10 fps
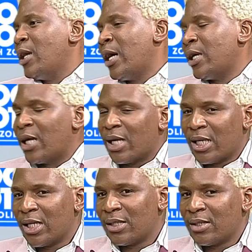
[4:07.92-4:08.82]

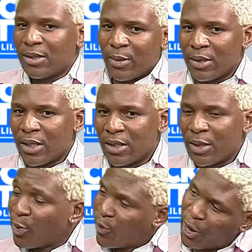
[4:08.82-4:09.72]
the
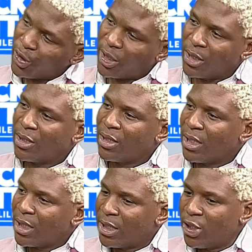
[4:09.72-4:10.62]
profession,
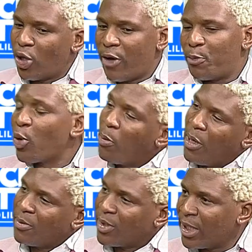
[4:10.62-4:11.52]
did you have
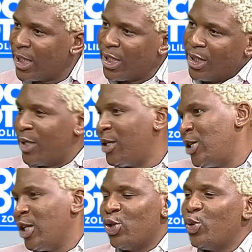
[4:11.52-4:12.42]
problems
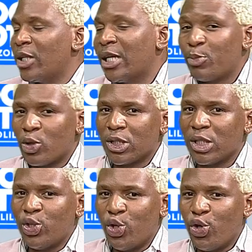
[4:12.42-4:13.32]
in doing that? Because
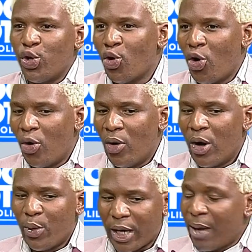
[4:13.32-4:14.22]
you know,
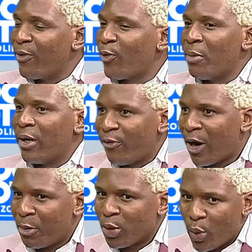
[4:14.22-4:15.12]
we're coming from an
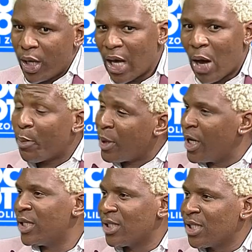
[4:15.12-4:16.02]
environment where our
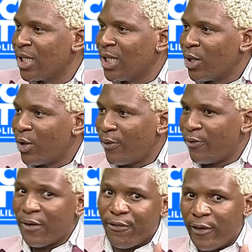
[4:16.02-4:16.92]
parents,
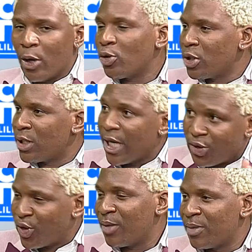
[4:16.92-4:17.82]
they failed their
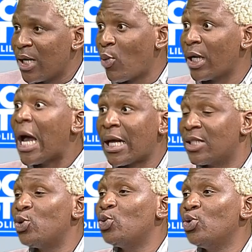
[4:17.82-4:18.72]
dreams. They want us
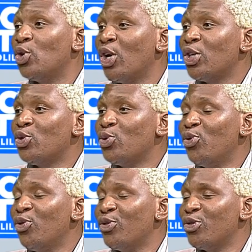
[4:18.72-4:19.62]
to
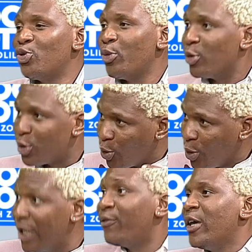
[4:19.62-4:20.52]

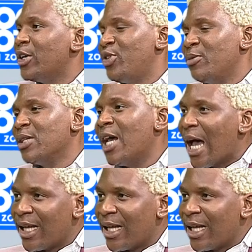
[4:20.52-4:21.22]
live their dreams.